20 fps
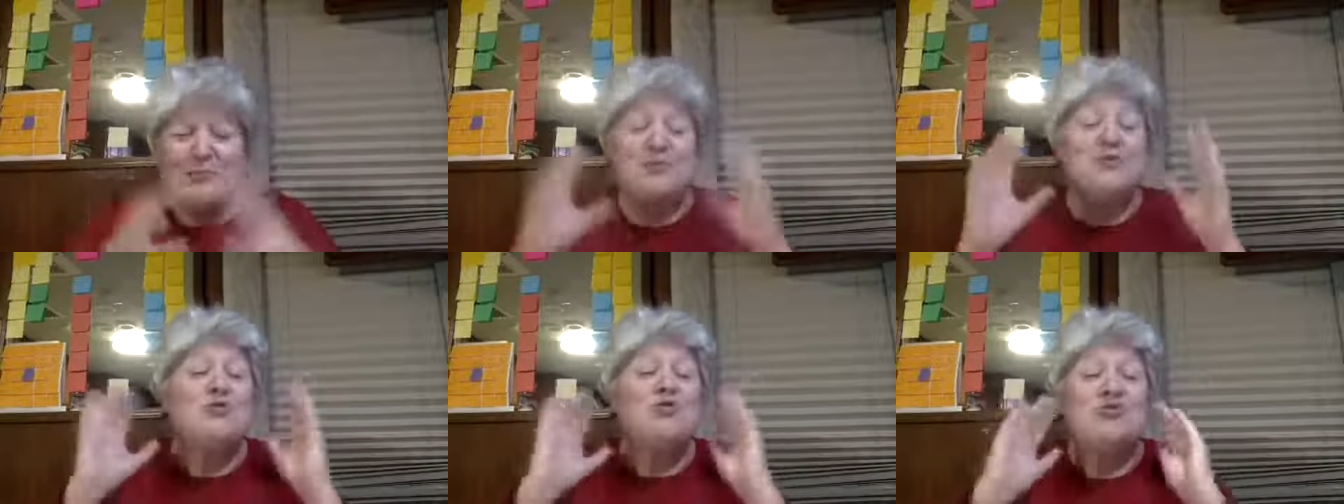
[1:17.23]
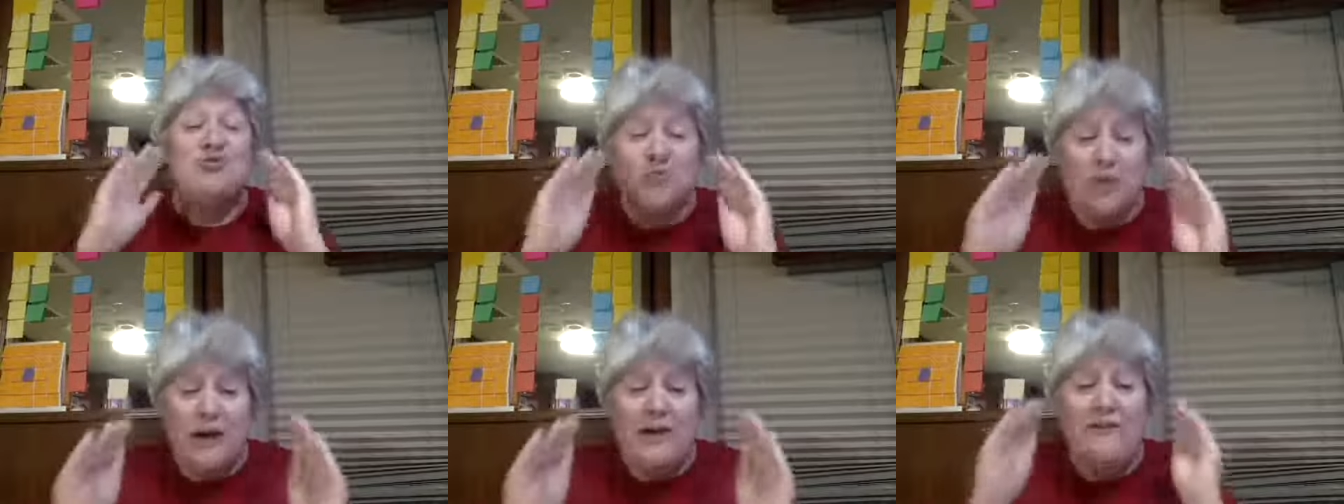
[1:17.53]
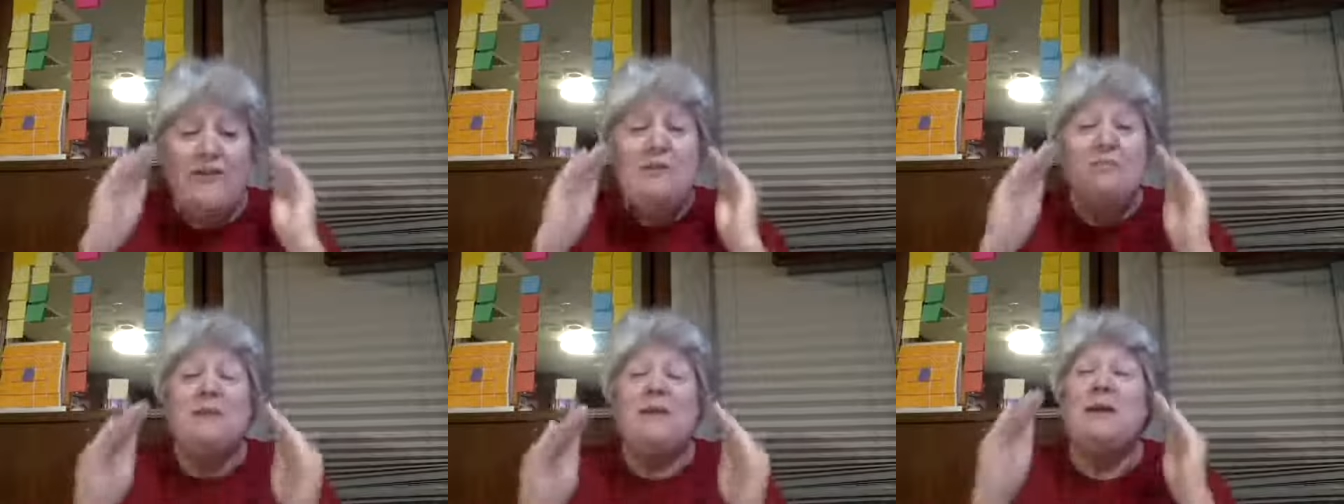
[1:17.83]

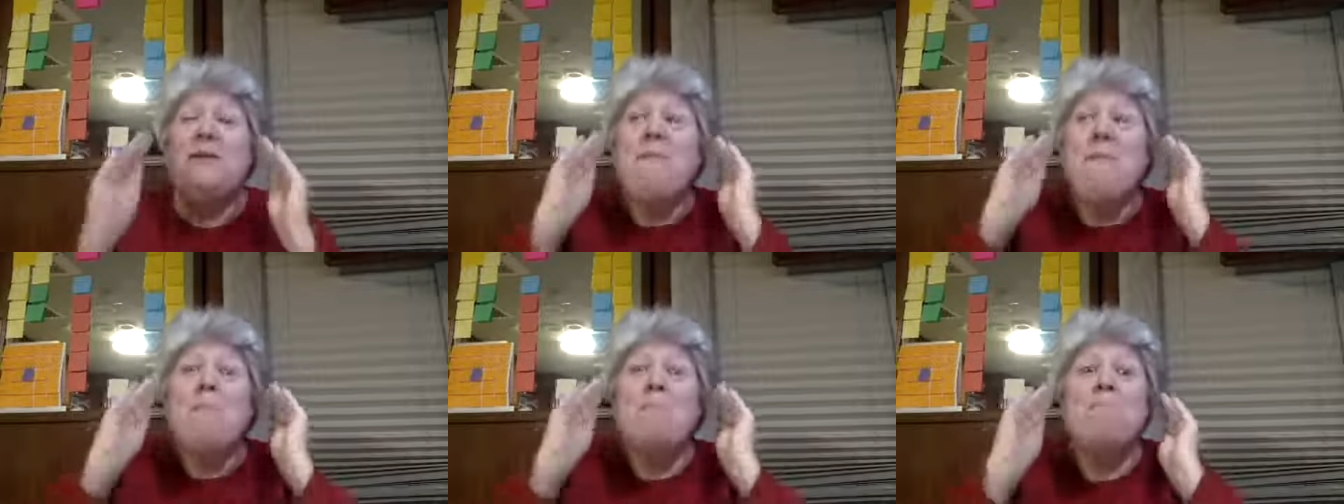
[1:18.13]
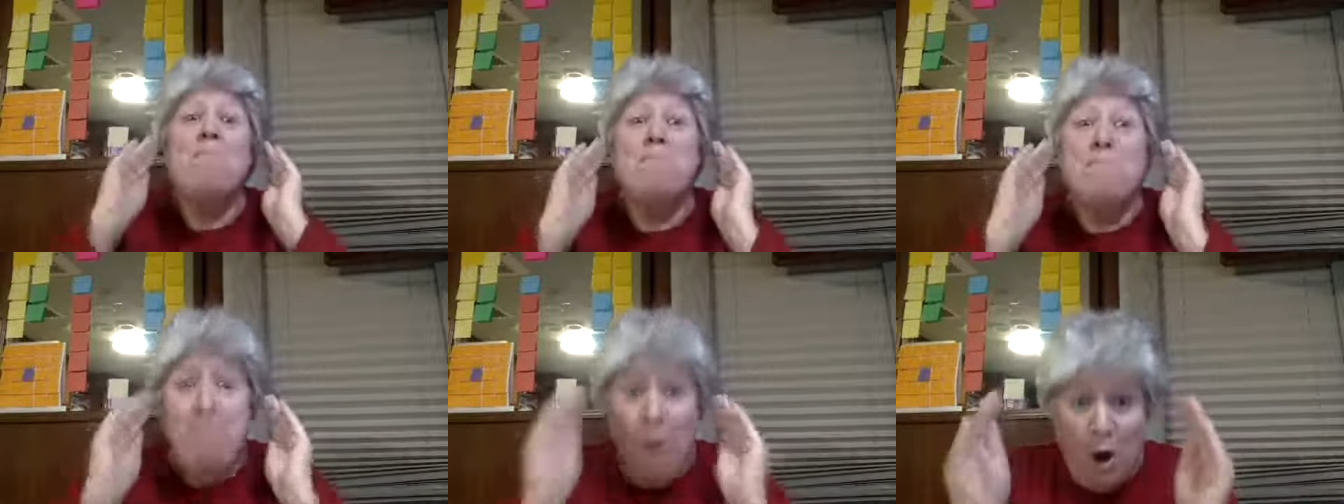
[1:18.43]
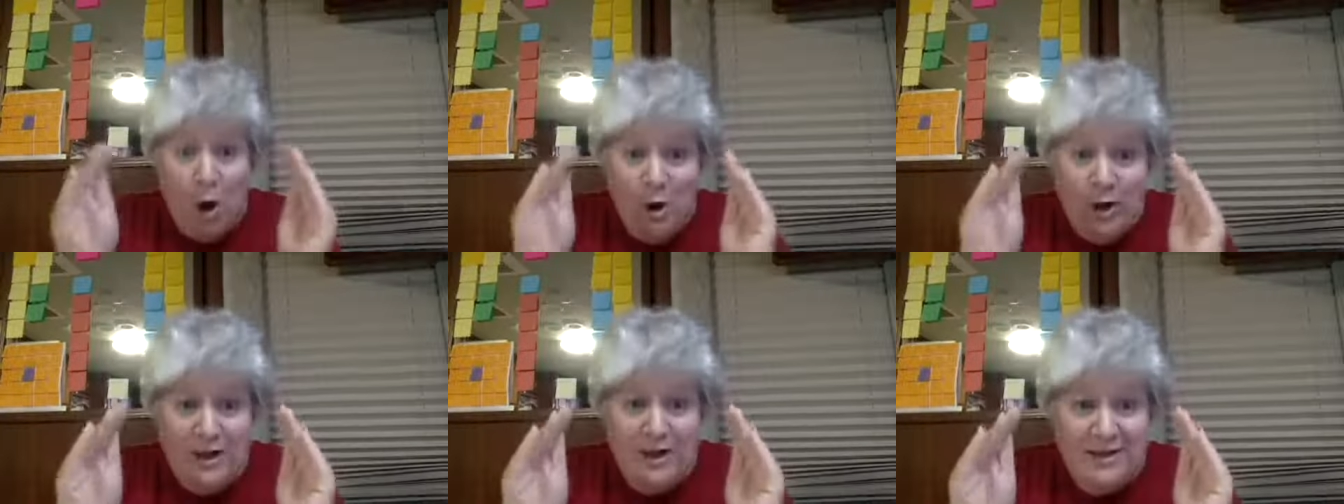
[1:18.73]
driving me
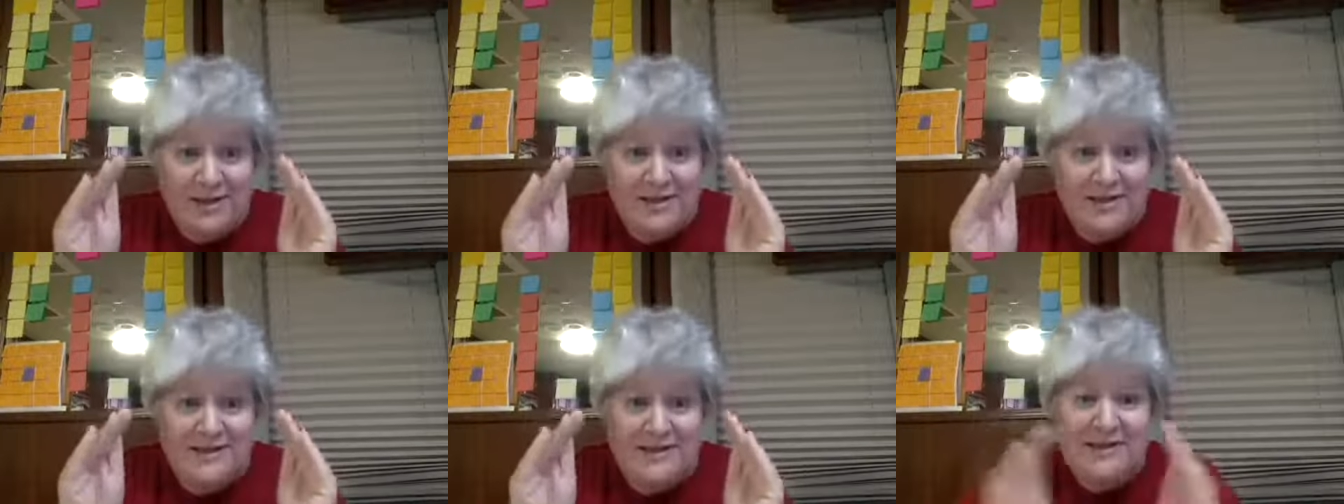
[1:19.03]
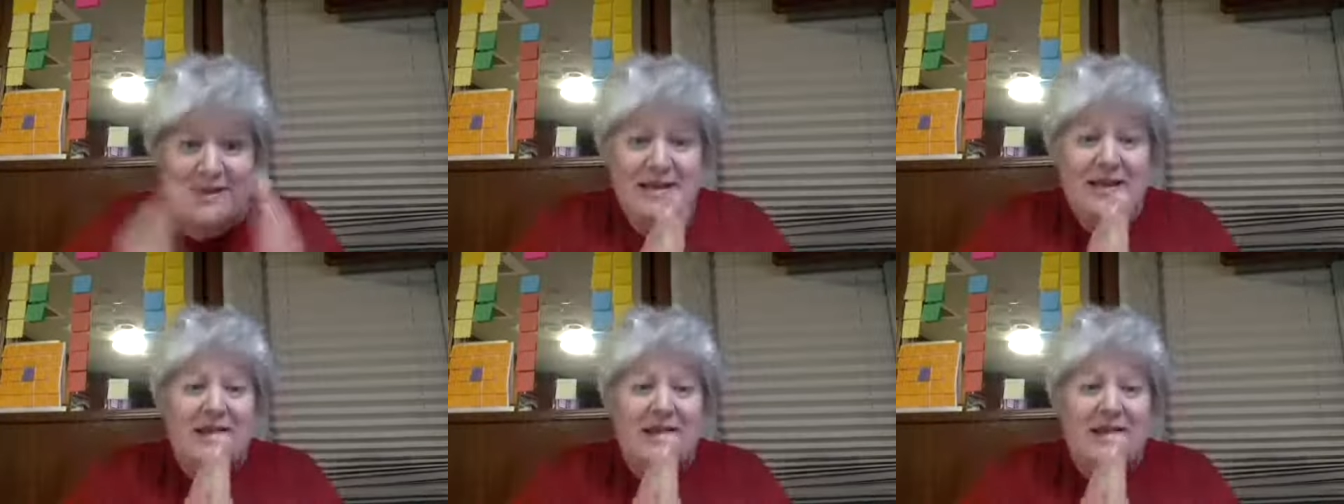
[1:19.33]
bonkers,